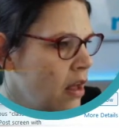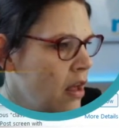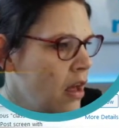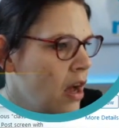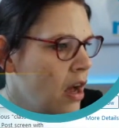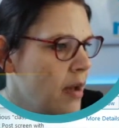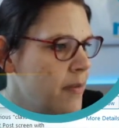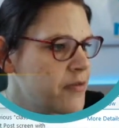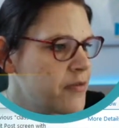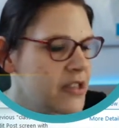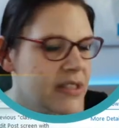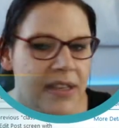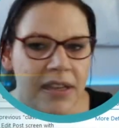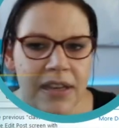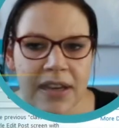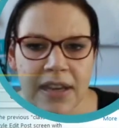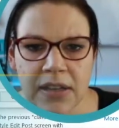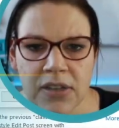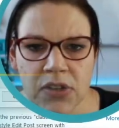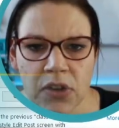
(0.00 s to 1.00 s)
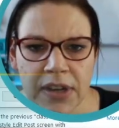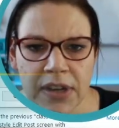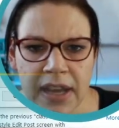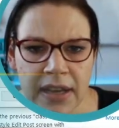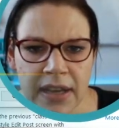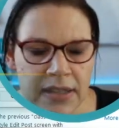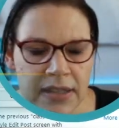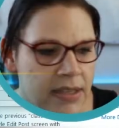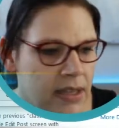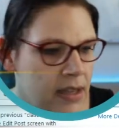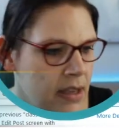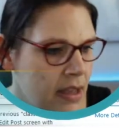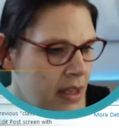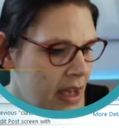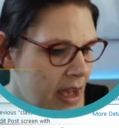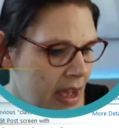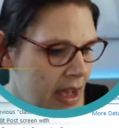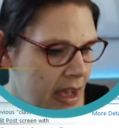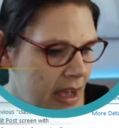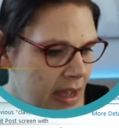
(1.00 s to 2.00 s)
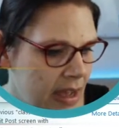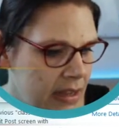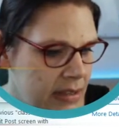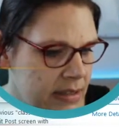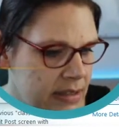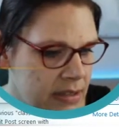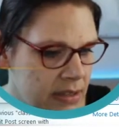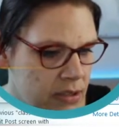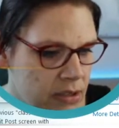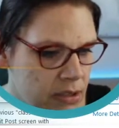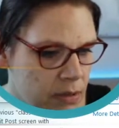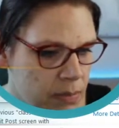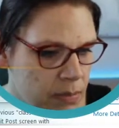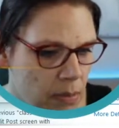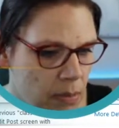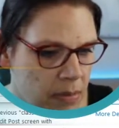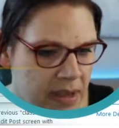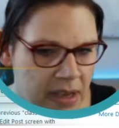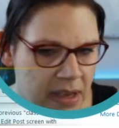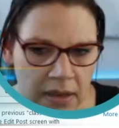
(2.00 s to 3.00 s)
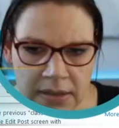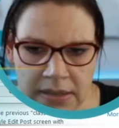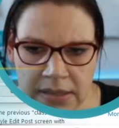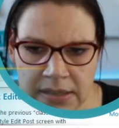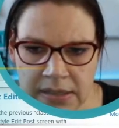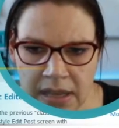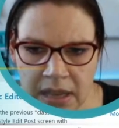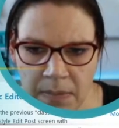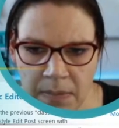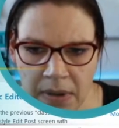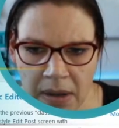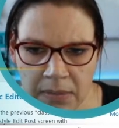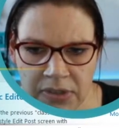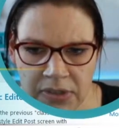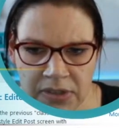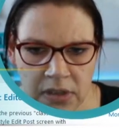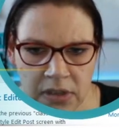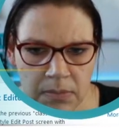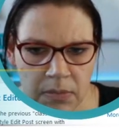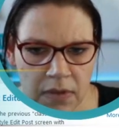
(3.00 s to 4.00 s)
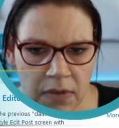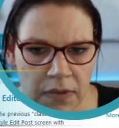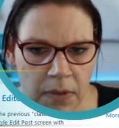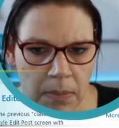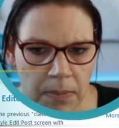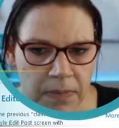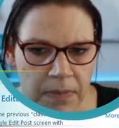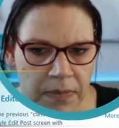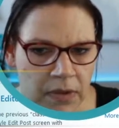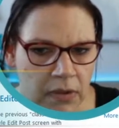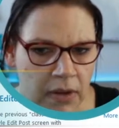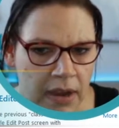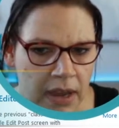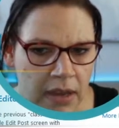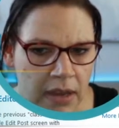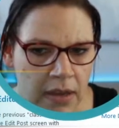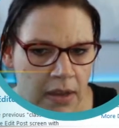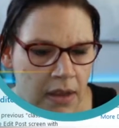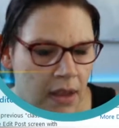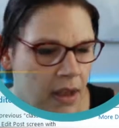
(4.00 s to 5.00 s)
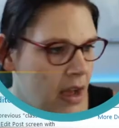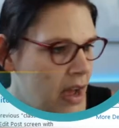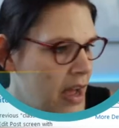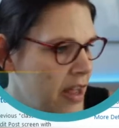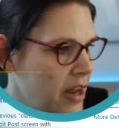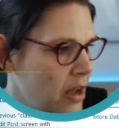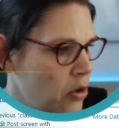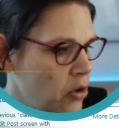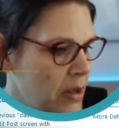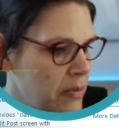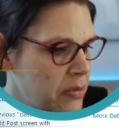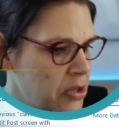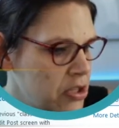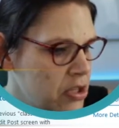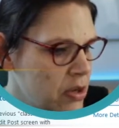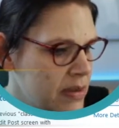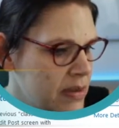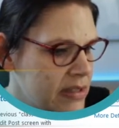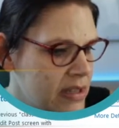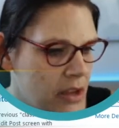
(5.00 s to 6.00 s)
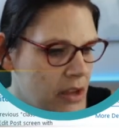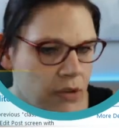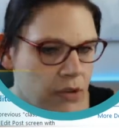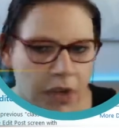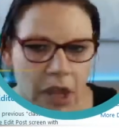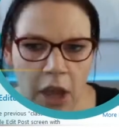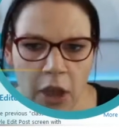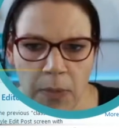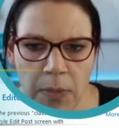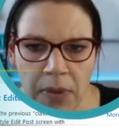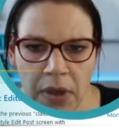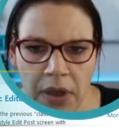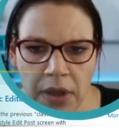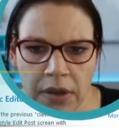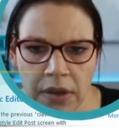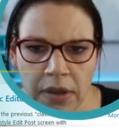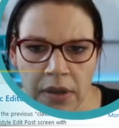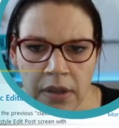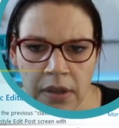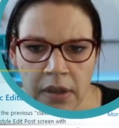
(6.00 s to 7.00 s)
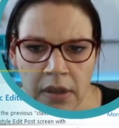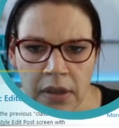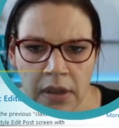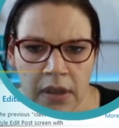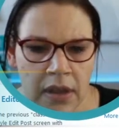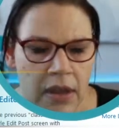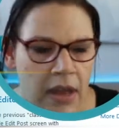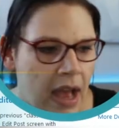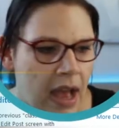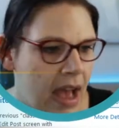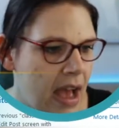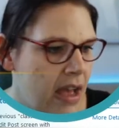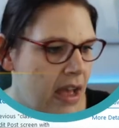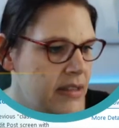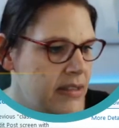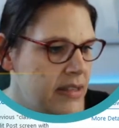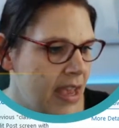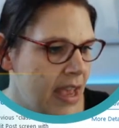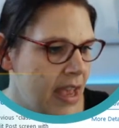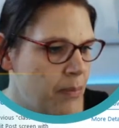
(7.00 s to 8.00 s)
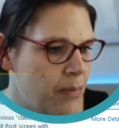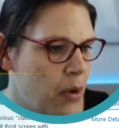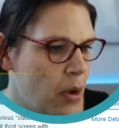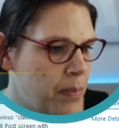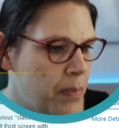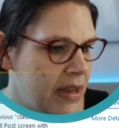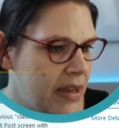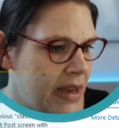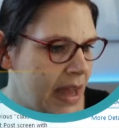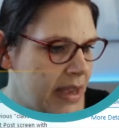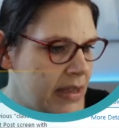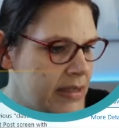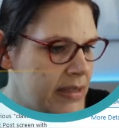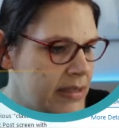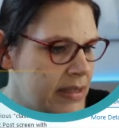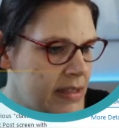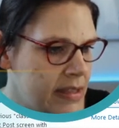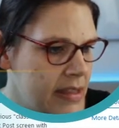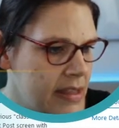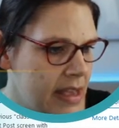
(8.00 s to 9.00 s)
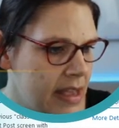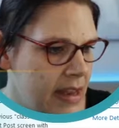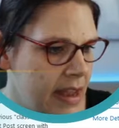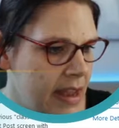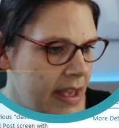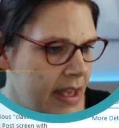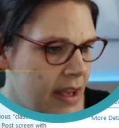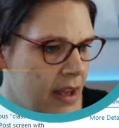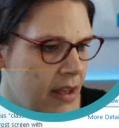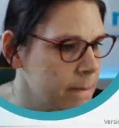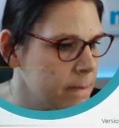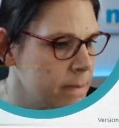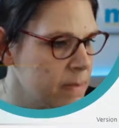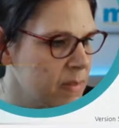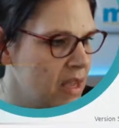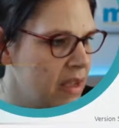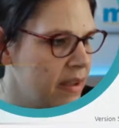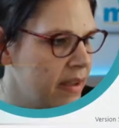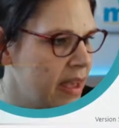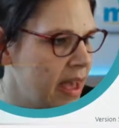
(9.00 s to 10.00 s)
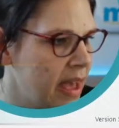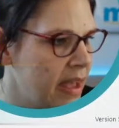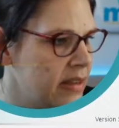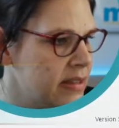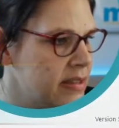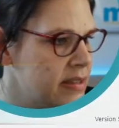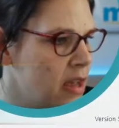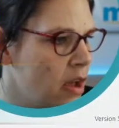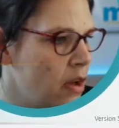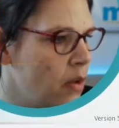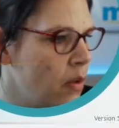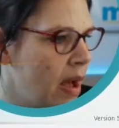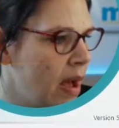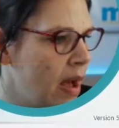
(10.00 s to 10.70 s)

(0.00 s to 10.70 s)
I've just clicked on it, and you probably can't see, but I'm just going to move the screen, and all I'm going to do is click on open, and it populates in here. Okay, so